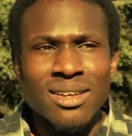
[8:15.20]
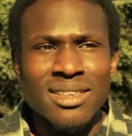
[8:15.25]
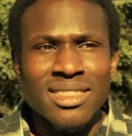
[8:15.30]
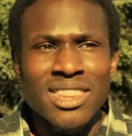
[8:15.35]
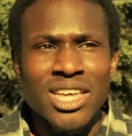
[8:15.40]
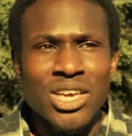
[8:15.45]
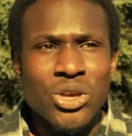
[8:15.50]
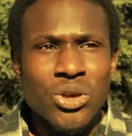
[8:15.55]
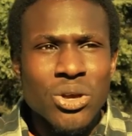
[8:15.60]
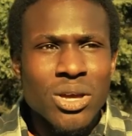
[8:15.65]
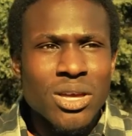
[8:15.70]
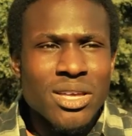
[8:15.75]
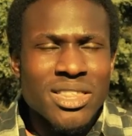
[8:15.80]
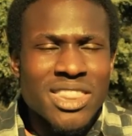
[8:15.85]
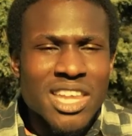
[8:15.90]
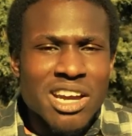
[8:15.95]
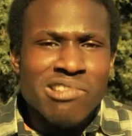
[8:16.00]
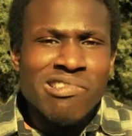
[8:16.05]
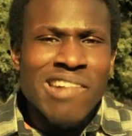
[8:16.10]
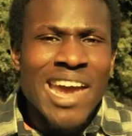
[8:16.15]
the
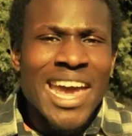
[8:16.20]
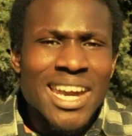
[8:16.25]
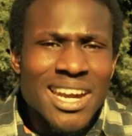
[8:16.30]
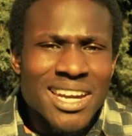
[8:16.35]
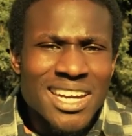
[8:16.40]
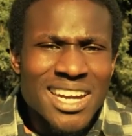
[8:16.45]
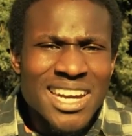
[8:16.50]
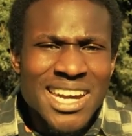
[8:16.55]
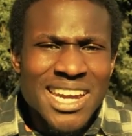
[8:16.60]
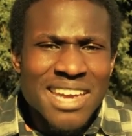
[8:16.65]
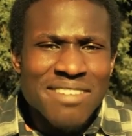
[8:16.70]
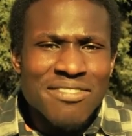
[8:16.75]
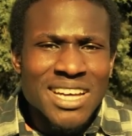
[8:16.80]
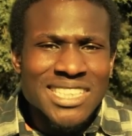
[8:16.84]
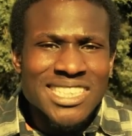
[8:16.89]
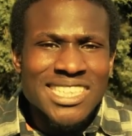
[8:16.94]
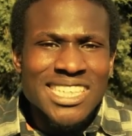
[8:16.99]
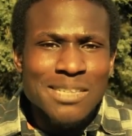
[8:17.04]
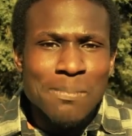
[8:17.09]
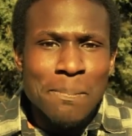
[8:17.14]
the creator didn't give
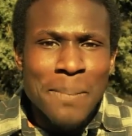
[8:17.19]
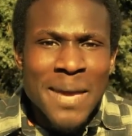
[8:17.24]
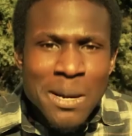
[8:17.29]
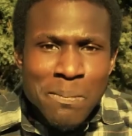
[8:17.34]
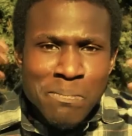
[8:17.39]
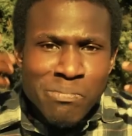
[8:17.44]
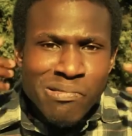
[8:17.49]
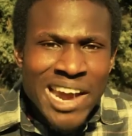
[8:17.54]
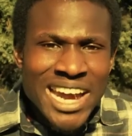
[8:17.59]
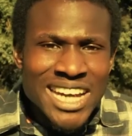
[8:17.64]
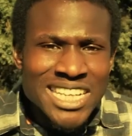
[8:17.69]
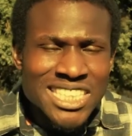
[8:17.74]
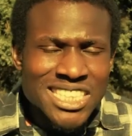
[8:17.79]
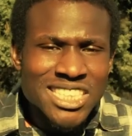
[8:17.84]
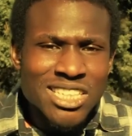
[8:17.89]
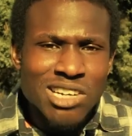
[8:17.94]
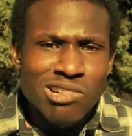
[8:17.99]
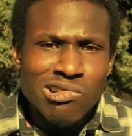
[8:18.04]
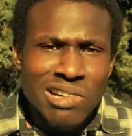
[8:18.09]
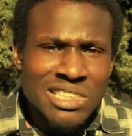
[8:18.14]
us this big brain
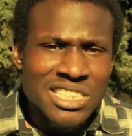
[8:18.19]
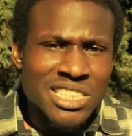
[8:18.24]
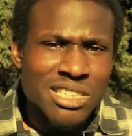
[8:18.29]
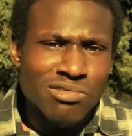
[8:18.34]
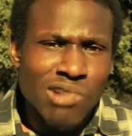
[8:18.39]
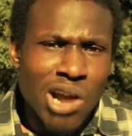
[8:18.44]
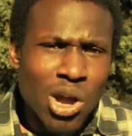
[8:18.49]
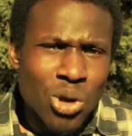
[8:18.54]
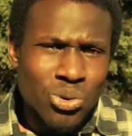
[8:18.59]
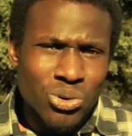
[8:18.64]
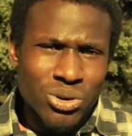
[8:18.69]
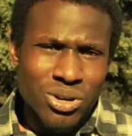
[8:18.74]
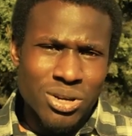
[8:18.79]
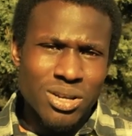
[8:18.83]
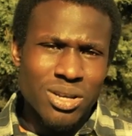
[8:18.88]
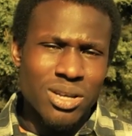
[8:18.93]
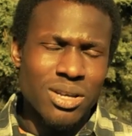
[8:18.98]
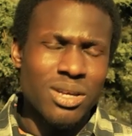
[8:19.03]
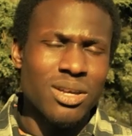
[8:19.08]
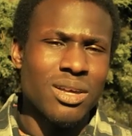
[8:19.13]
just across the road.
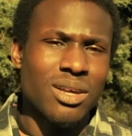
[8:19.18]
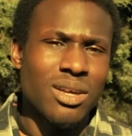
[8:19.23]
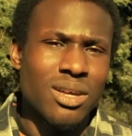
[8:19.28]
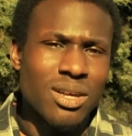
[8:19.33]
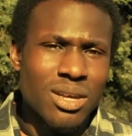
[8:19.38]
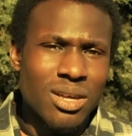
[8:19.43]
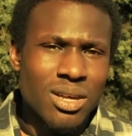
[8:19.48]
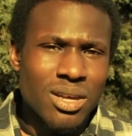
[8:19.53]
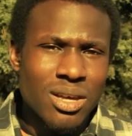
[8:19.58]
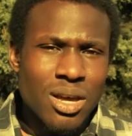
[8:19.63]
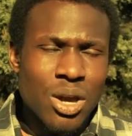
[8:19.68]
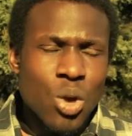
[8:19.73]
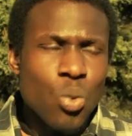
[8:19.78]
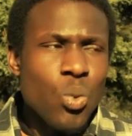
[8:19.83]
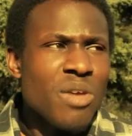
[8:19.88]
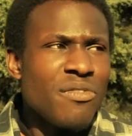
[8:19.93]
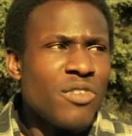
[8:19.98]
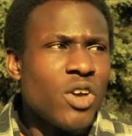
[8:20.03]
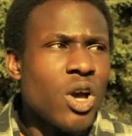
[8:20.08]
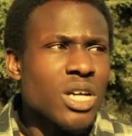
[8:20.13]

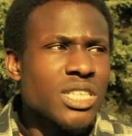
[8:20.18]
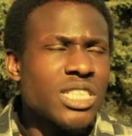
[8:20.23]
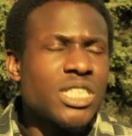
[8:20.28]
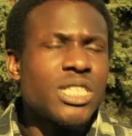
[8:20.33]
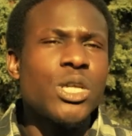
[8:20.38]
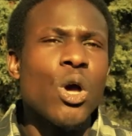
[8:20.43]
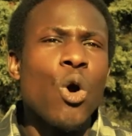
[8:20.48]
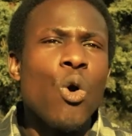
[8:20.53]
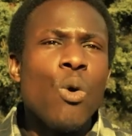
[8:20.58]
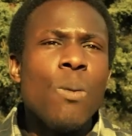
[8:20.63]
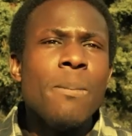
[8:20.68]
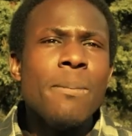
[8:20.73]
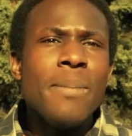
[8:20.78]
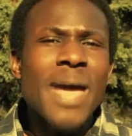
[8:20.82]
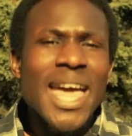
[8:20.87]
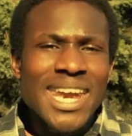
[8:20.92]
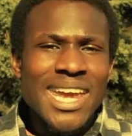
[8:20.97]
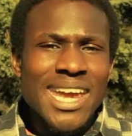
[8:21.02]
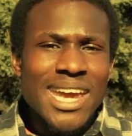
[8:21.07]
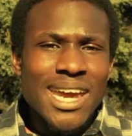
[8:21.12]
We've got so
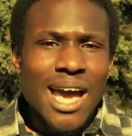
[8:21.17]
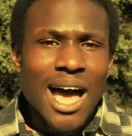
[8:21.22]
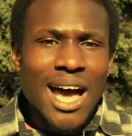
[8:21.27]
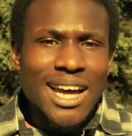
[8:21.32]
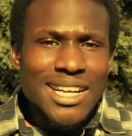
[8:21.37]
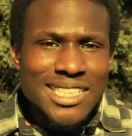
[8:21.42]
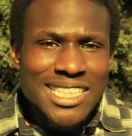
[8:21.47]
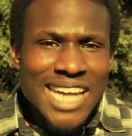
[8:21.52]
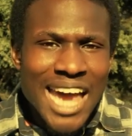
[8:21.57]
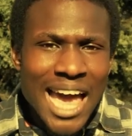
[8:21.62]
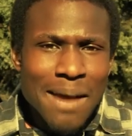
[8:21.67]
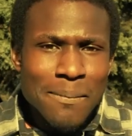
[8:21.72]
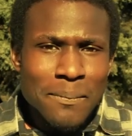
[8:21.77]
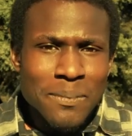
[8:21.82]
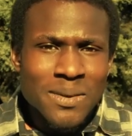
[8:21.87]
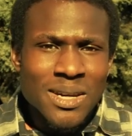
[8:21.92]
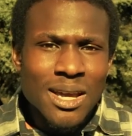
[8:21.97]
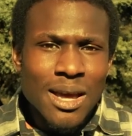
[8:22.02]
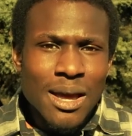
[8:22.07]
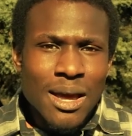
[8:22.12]
many
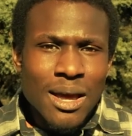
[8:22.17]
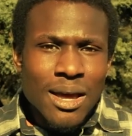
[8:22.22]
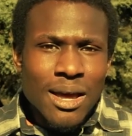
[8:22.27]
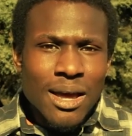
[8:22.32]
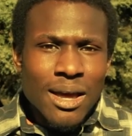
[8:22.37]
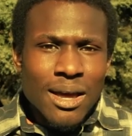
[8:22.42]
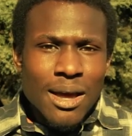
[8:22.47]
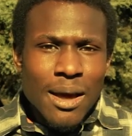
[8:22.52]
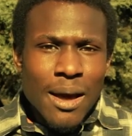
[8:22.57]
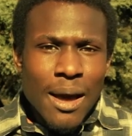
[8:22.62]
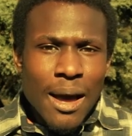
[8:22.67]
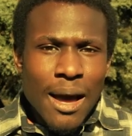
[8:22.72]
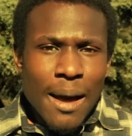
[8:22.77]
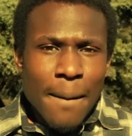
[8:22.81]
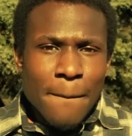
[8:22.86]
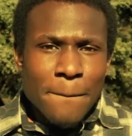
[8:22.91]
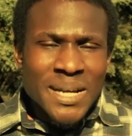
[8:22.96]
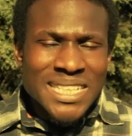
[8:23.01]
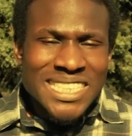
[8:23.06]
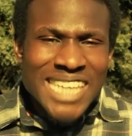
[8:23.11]
untapped
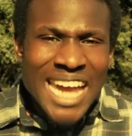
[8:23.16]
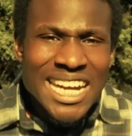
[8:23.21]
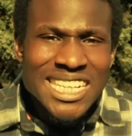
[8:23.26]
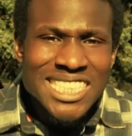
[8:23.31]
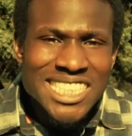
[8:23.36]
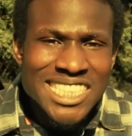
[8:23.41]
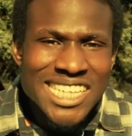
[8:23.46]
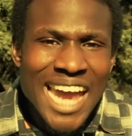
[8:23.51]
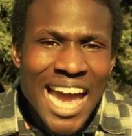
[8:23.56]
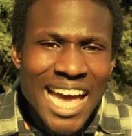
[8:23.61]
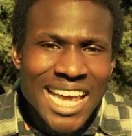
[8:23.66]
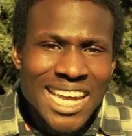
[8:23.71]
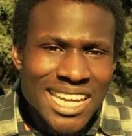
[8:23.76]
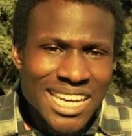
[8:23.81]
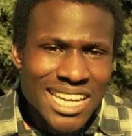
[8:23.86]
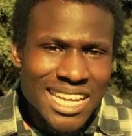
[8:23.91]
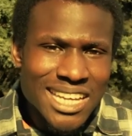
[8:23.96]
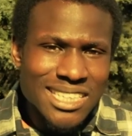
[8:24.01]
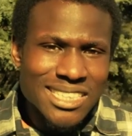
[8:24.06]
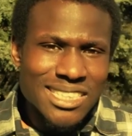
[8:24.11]

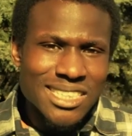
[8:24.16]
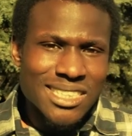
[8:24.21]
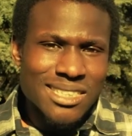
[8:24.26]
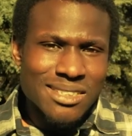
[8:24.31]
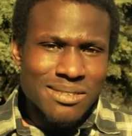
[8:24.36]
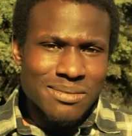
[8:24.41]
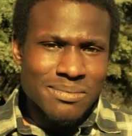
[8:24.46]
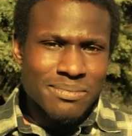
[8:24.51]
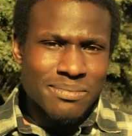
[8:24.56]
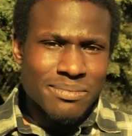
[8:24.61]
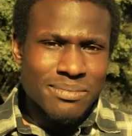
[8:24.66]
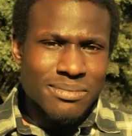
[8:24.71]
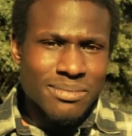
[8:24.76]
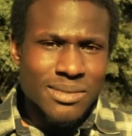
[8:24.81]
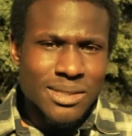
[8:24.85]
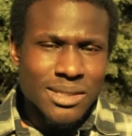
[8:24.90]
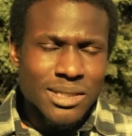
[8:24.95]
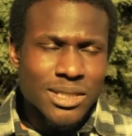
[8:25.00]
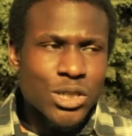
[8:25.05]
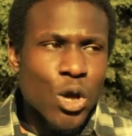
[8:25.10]
potentialities,
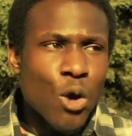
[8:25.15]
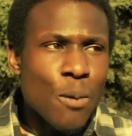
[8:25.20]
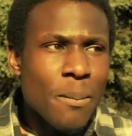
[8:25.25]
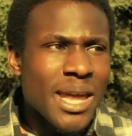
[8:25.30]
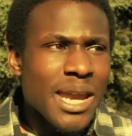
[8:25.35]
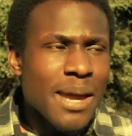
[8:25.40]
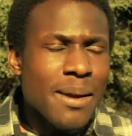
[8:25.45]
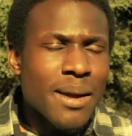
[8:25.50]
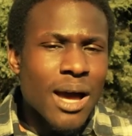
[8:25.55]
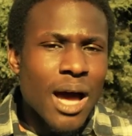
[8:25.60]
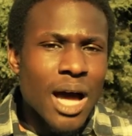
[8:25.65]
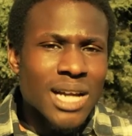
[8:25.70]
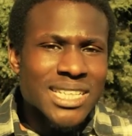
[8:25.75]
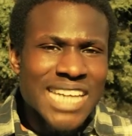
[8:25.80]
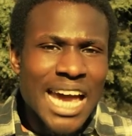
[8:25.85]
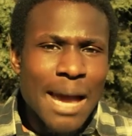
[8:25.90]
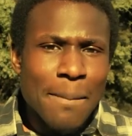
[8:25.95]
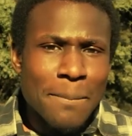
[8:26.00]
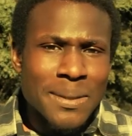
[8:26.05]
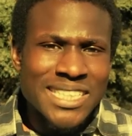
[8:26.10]
so many
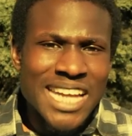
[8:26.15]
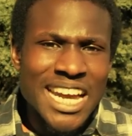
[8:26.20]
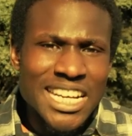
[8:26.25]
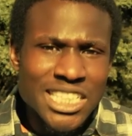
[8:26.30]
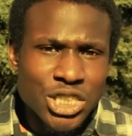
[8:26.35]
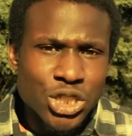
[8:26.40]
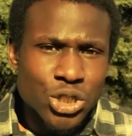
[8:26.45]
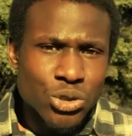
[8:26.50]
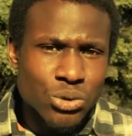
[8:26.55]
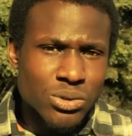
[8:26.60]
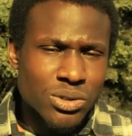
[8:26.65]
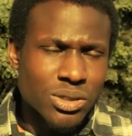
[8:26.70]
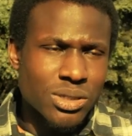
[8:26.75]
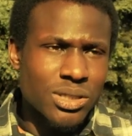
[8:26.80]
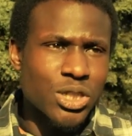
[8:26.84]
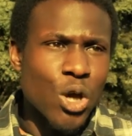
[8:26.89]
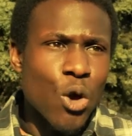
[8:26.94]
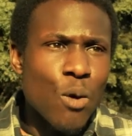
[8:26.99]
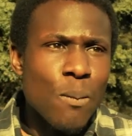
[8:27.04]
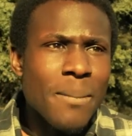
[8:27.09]
untapped potentials,
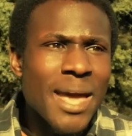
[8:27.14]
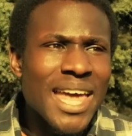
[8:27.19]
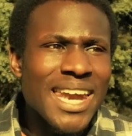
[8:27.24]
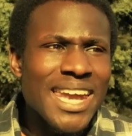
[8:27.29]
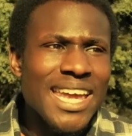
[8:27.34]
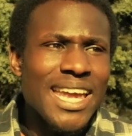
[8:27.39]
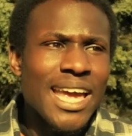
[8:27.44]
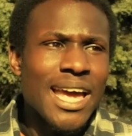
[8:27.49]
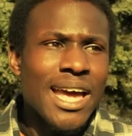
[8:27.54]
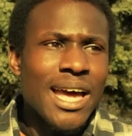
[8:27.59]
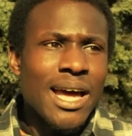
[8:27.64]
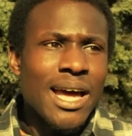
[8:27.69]
so many